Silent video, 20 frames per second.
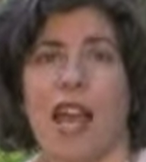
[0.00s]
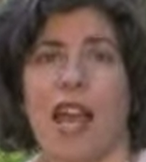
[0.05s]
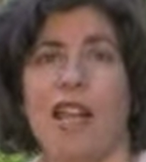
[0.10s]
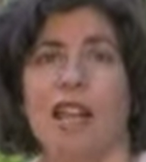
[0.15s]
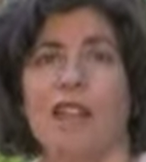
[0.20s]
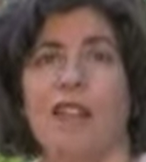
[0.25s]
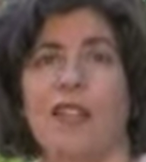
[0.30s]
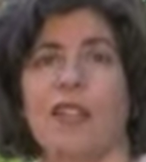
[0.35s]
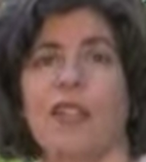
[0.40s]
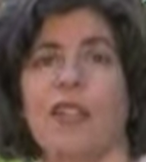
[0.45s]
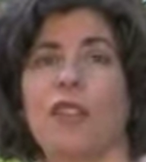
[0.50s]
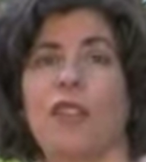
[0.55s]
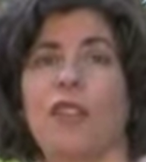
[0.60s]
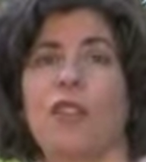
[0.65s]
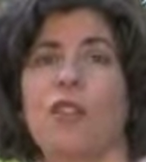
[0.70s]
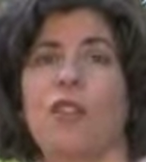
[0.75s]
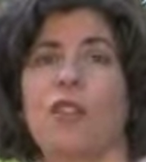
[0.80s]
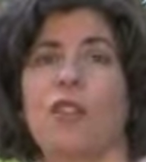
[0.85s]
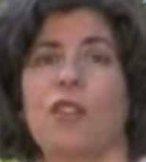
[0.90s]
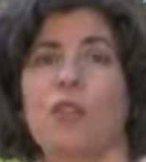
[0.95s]
And I think
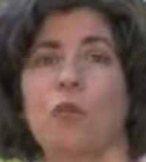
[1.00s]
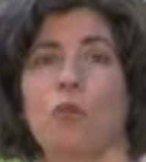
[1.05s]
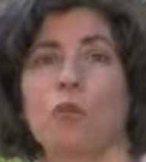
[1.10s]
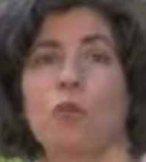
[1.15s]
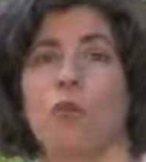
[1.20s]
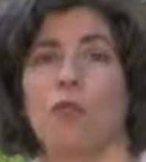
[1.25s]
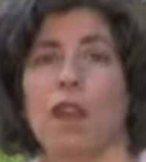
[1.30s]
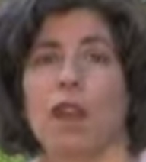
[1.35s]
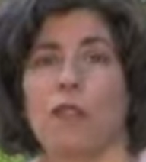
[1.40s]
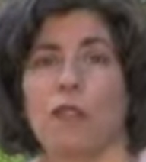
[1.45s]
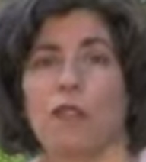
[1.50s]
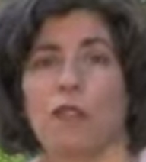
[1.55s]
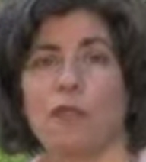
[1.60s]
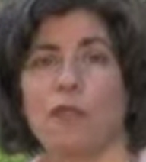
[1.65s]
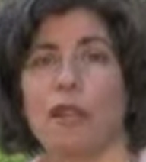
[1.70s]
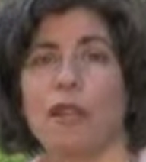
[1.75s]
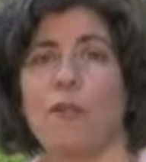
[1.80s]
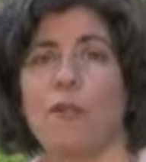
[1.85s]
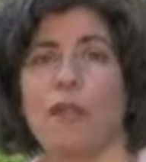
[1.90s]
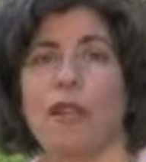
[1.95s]
through that
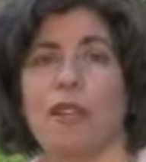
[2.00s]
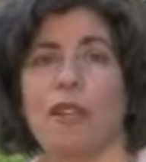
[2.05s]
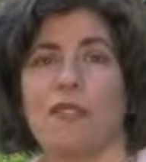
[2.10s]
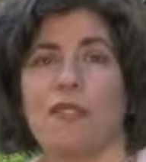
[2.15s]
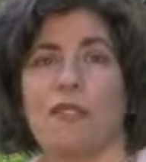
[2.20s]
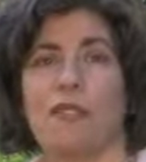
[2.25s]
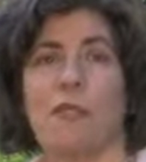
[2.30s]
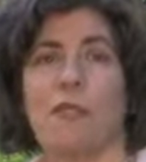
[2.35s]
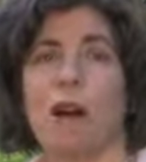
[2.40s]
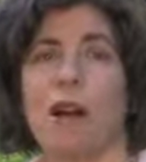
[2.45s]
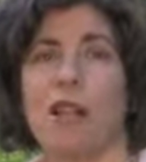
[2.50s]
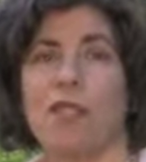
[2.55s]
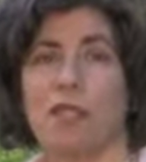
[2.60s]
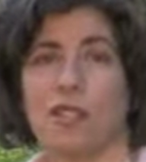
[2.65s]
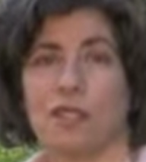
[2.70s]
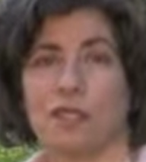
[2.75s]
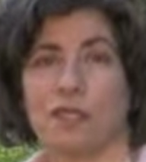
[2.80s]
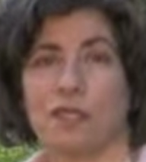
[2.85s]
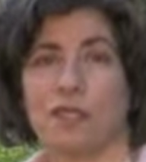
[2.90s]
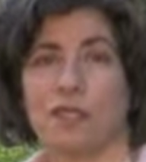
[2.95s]
framing of the
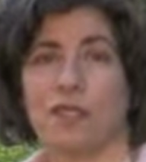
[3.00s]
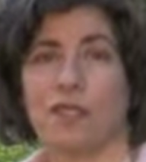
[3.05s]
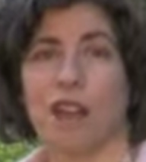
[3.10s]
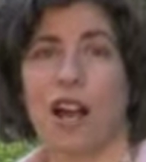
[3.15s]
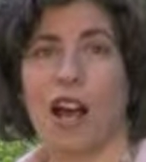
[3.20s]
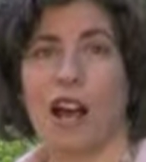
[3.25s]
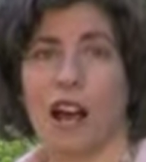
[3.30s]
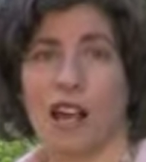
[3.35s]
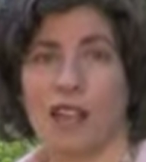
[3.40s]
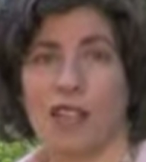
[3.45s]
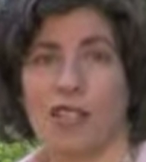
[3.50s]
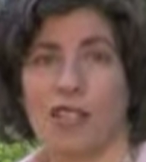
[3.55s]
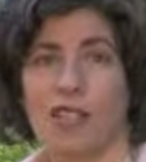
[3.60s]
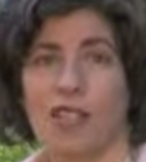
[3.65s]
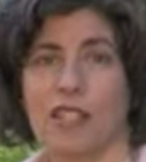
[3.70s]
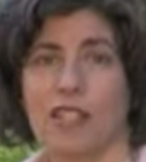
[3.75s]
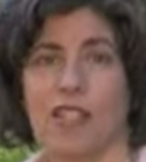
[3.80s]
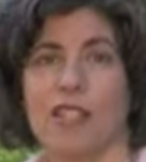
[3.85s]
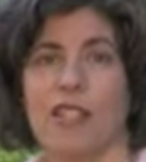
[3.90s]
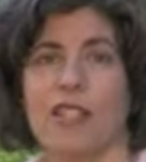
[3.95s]
positive
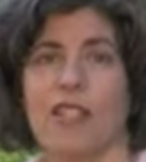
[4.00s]
eyes